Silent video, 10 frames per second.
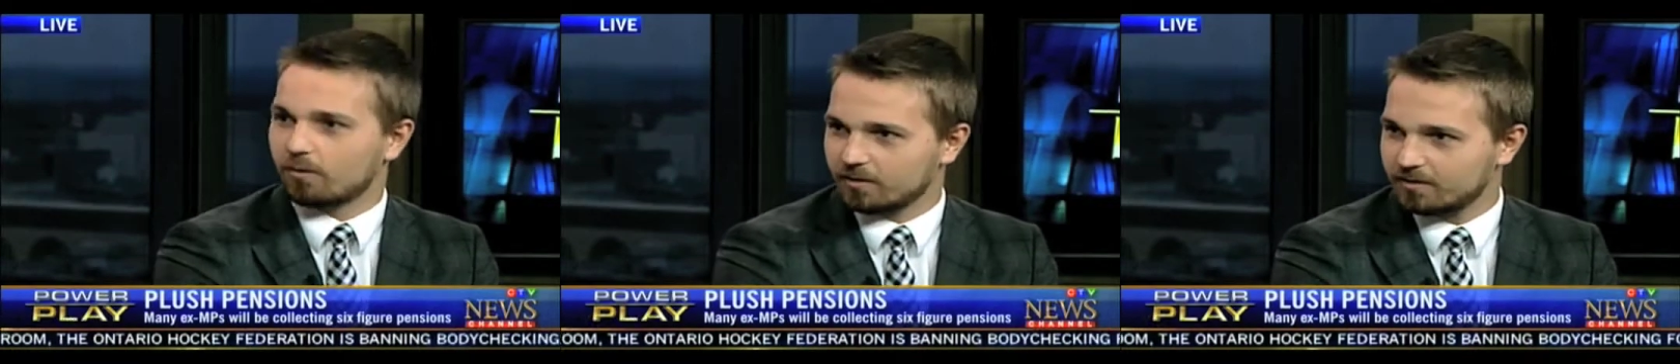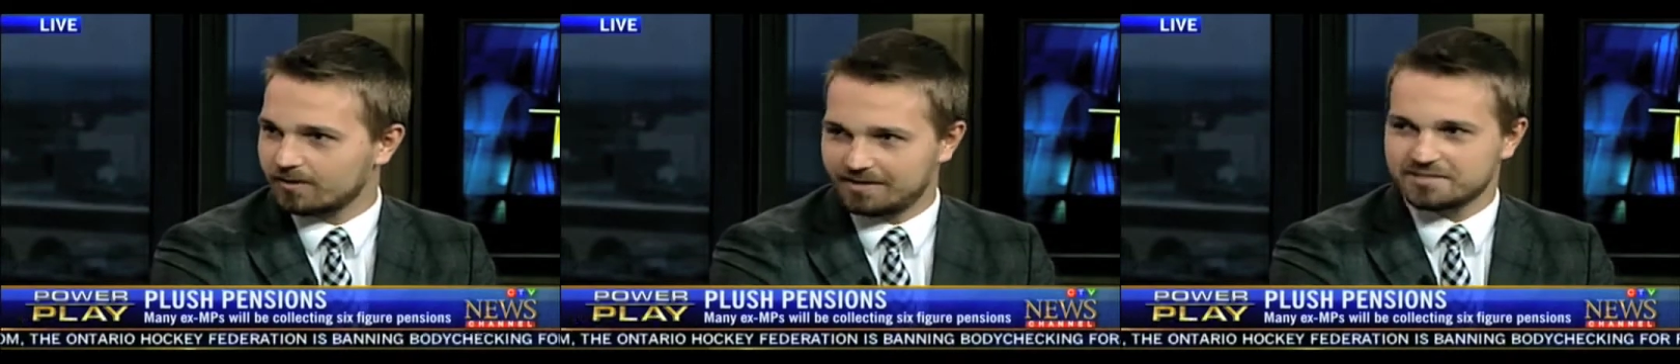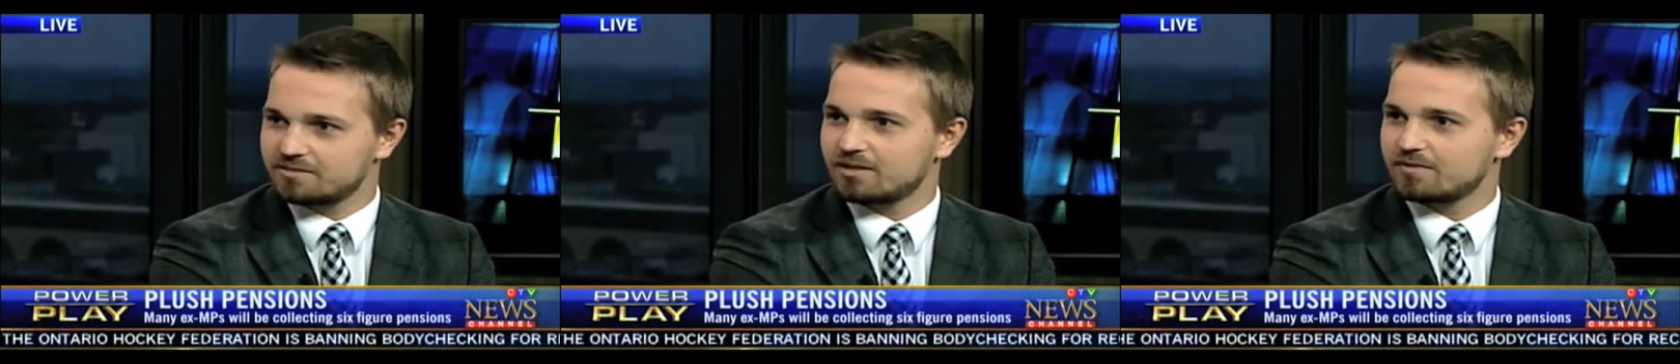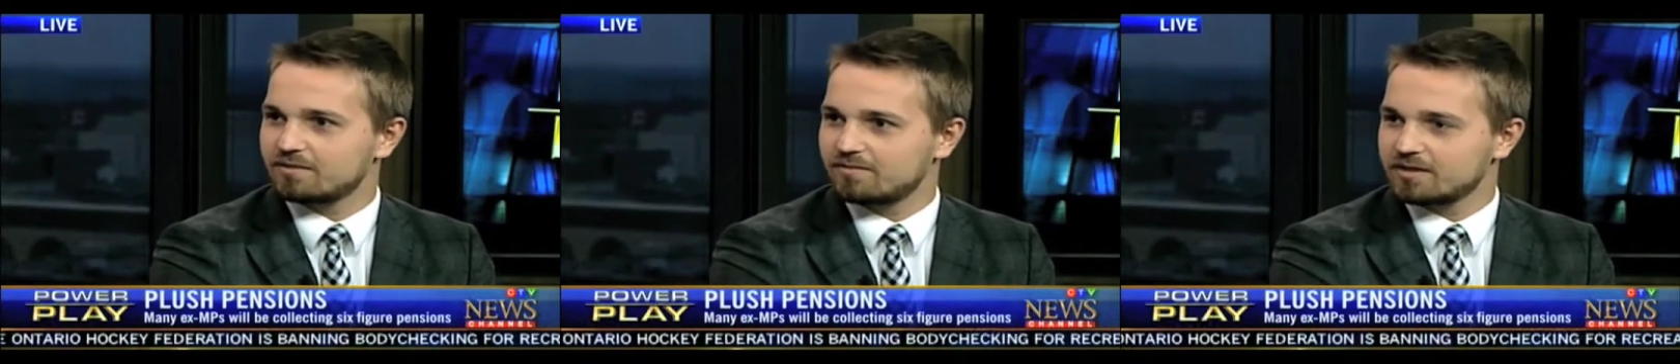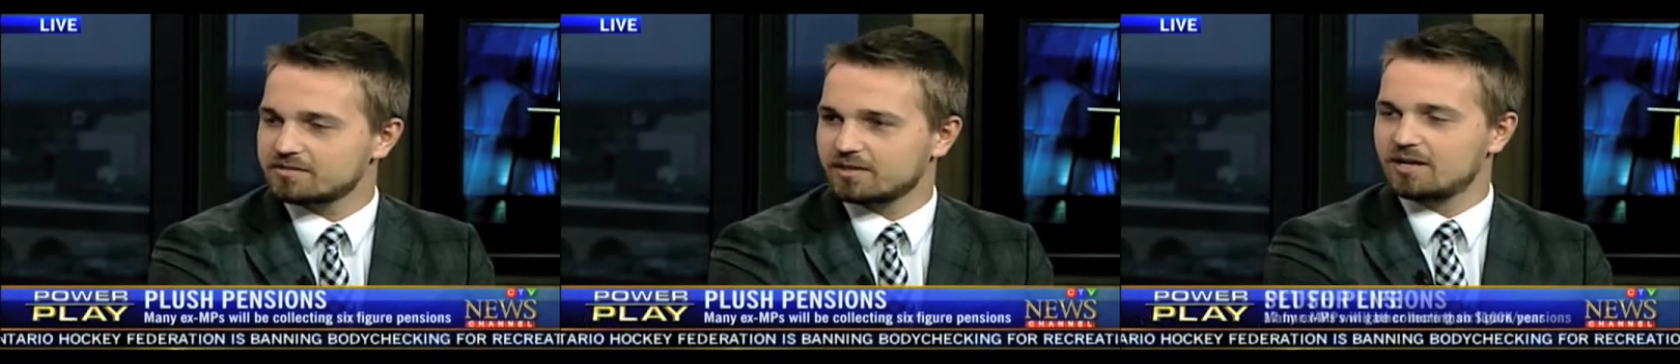And that's not even
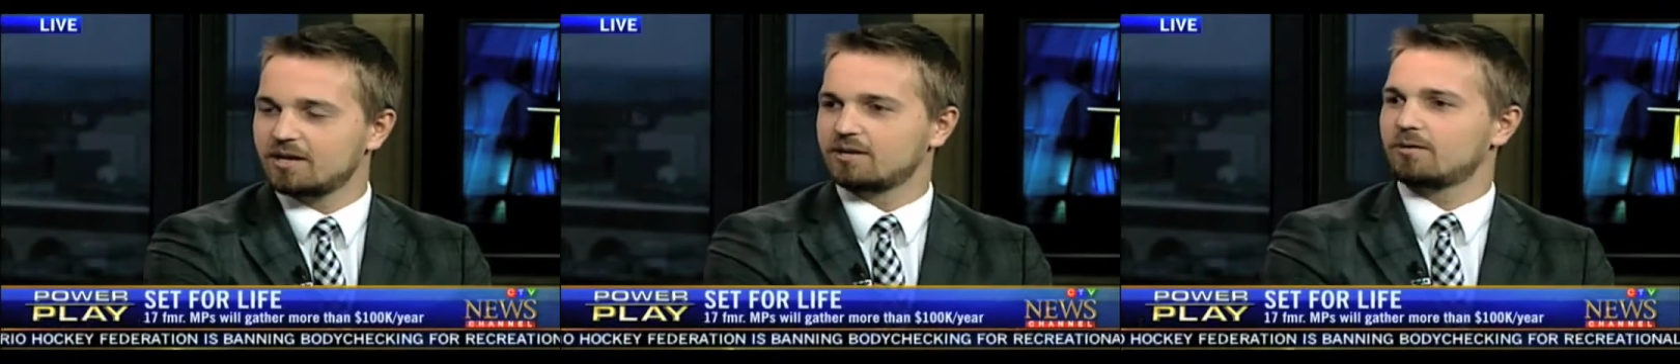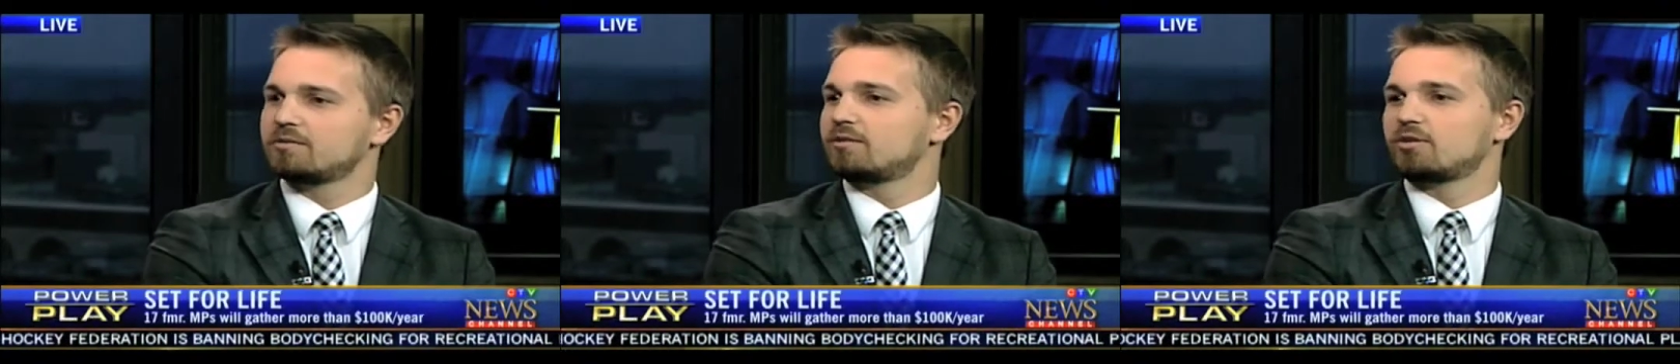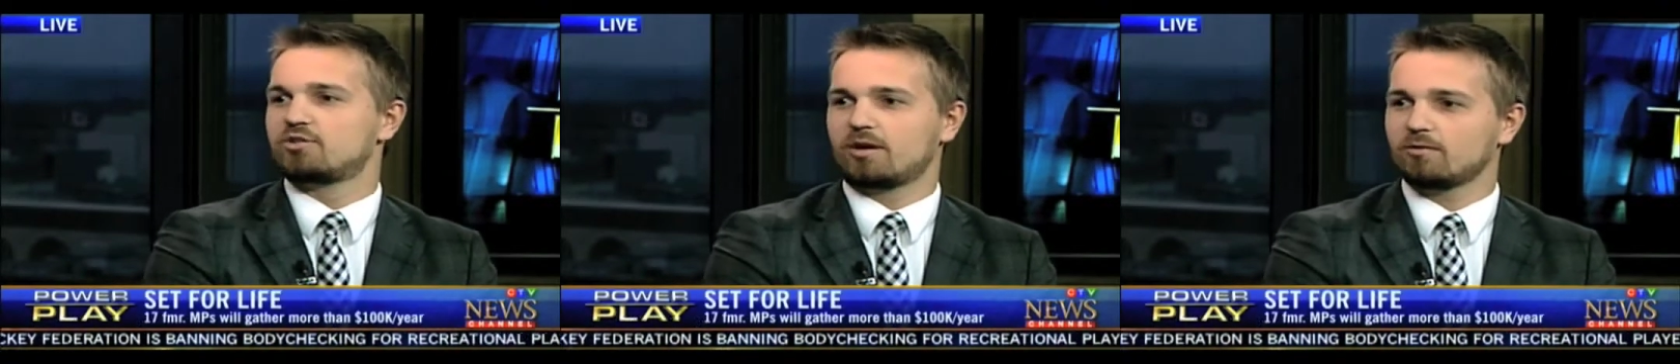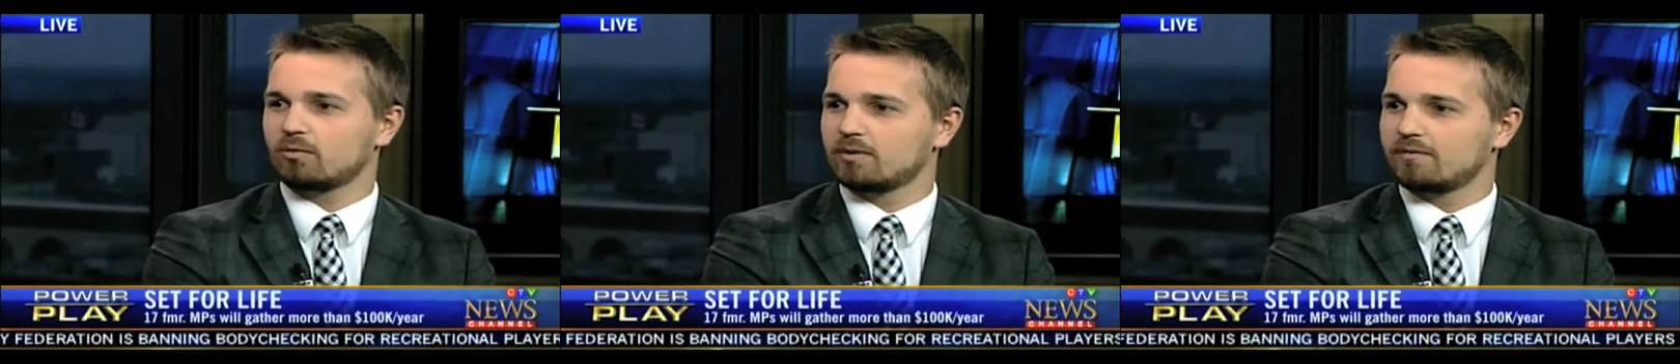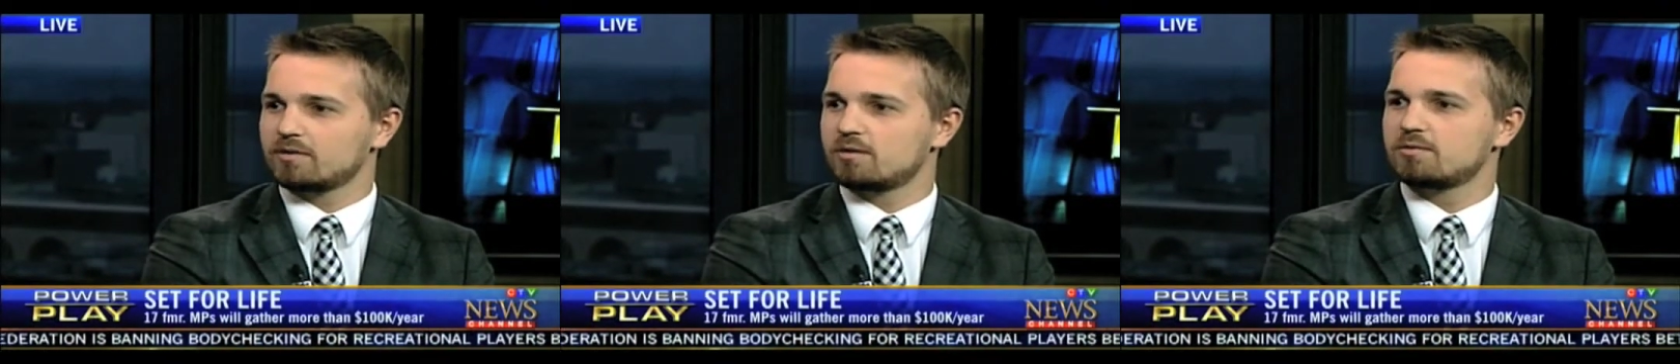invested. It goes into the general
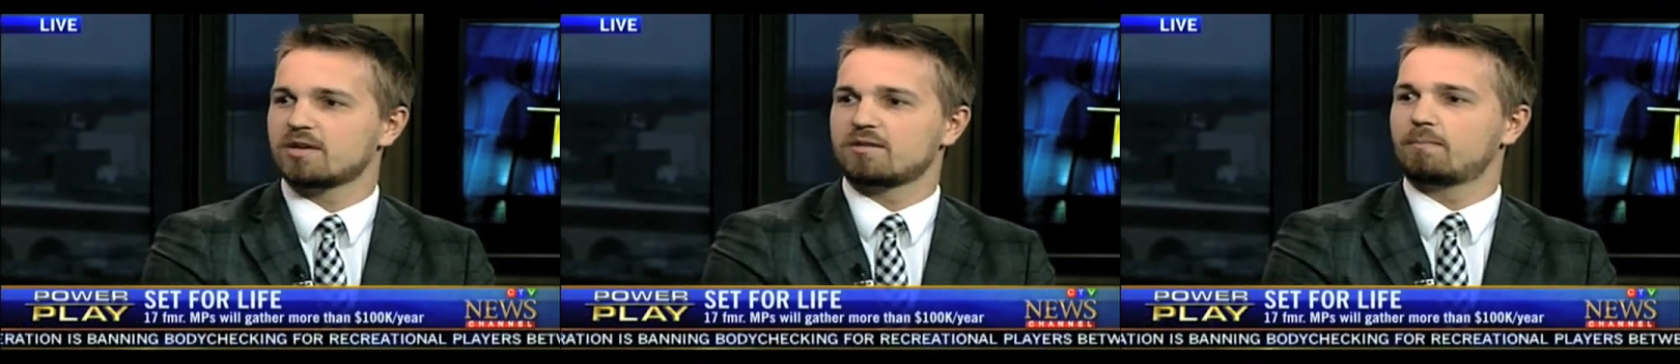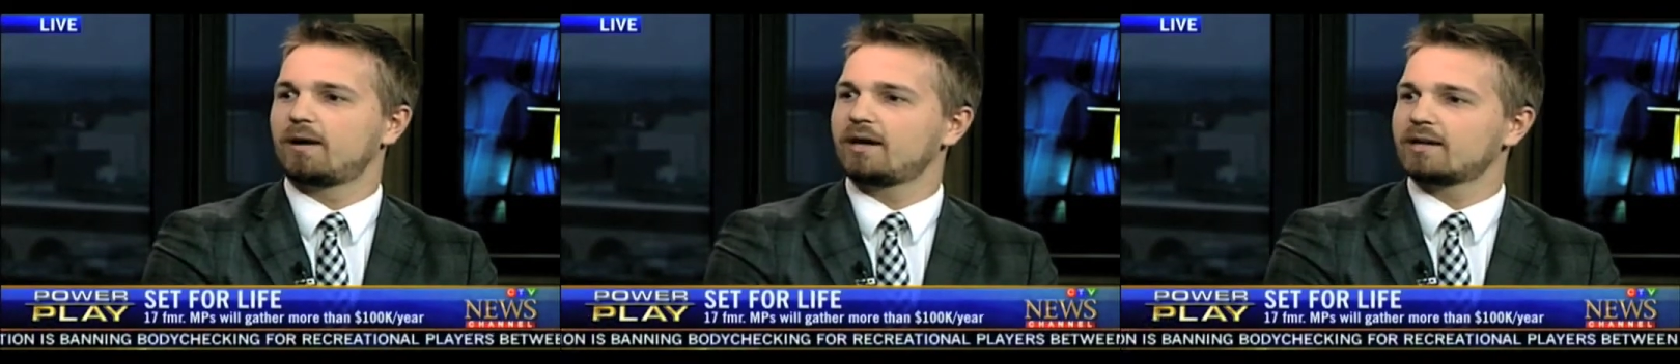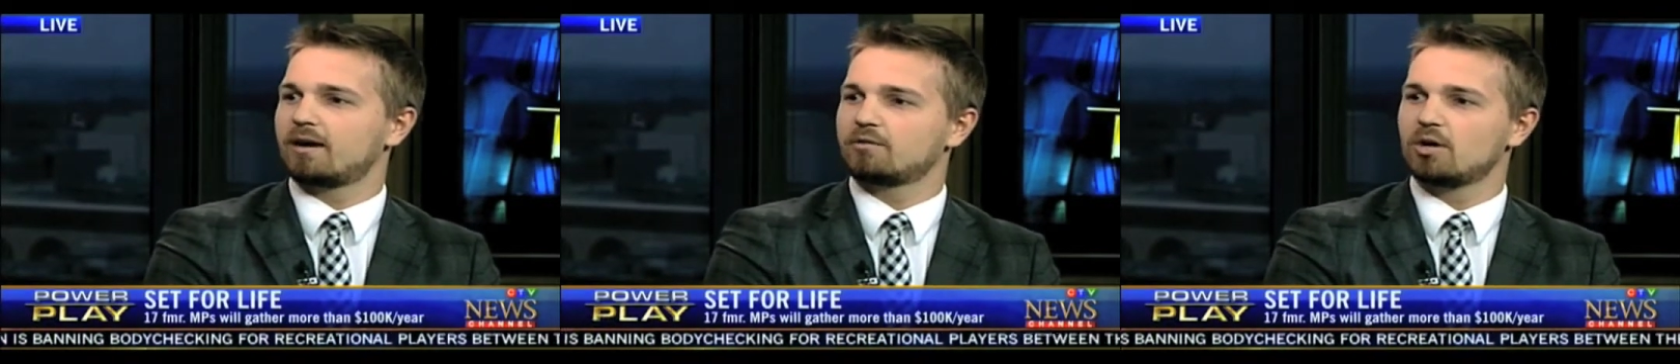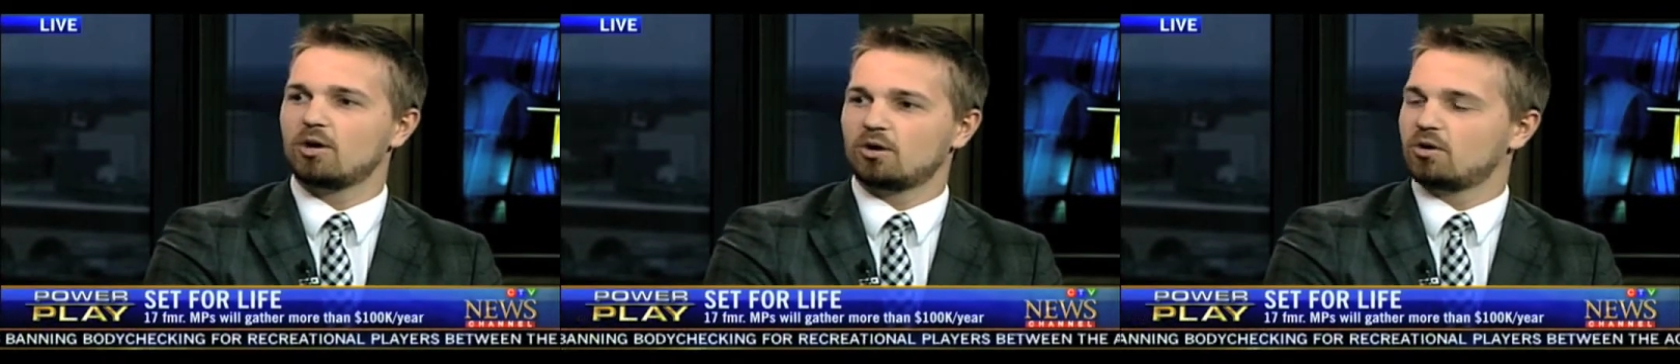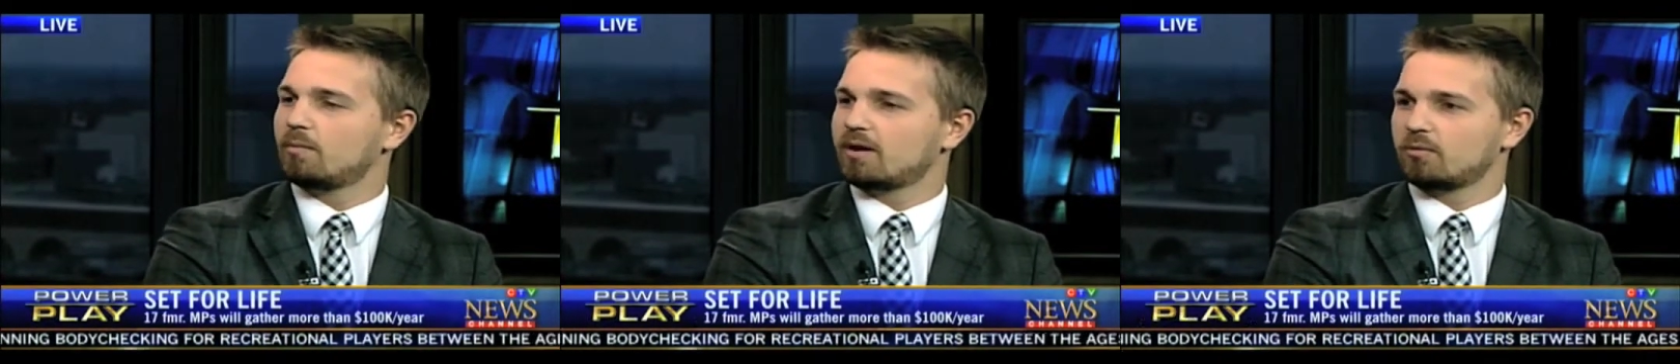revenues, and they're paid out
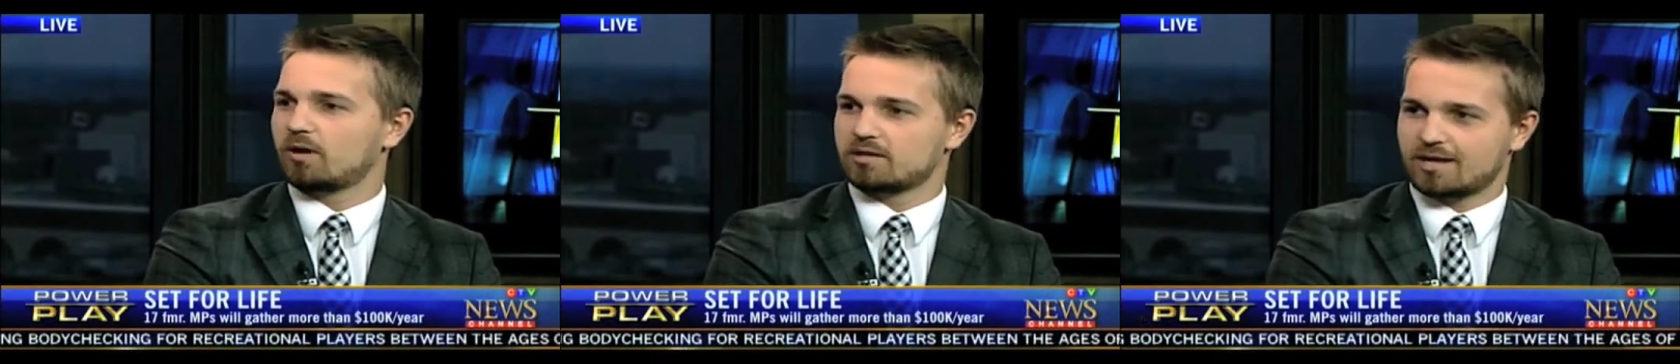no matter what.